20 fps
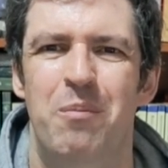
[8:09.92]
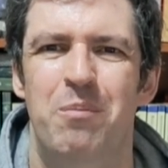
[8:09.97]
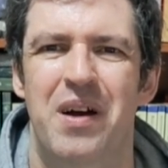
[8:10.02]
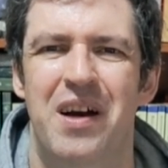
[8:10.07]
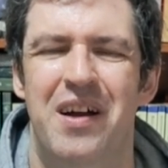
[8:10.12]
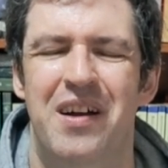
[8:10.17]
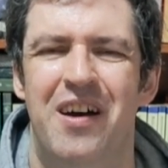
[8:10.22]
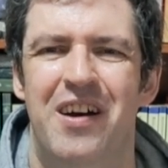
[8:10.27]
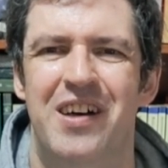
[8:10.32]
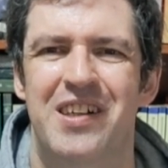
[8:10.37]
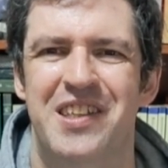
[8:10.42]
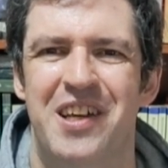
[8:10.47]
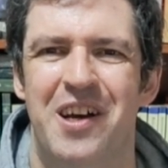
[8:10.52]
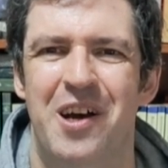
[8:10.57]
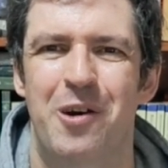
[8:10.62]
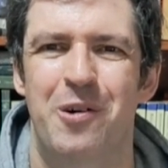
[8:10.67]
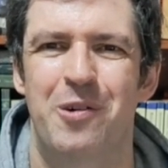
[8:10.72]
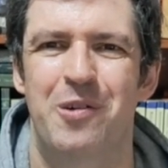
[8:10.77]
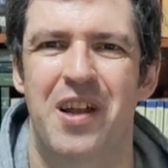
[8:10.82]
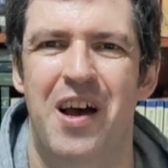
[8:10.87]
Bernhard's
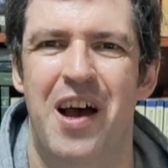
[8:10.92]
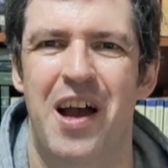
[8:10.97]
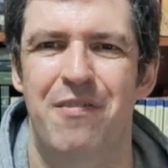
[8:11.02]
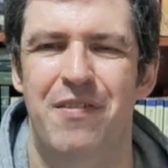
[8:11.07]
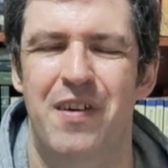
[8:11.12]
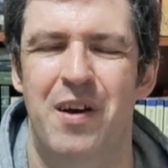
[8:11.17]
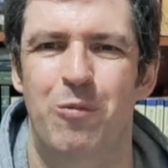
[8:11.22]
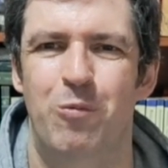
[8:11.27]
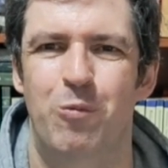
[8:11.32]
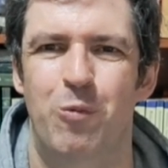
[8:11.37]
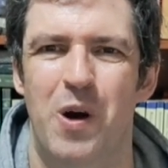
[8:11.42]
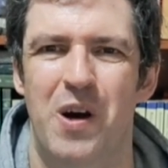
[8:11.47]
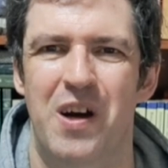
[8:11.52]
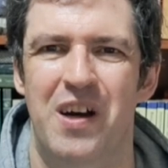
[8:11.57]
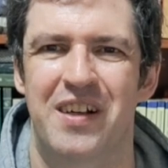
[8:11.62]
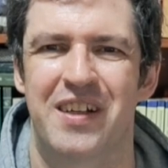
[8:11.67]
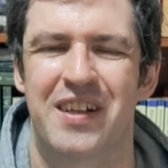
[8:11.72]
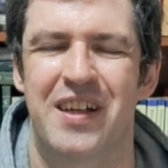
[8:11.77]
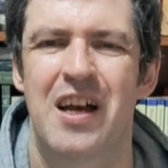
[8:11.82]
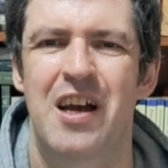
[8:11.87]
own life and
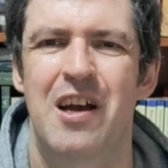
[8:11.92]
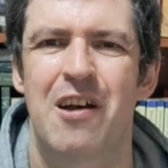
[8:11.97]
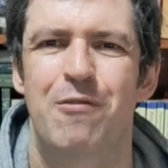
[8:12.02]
work.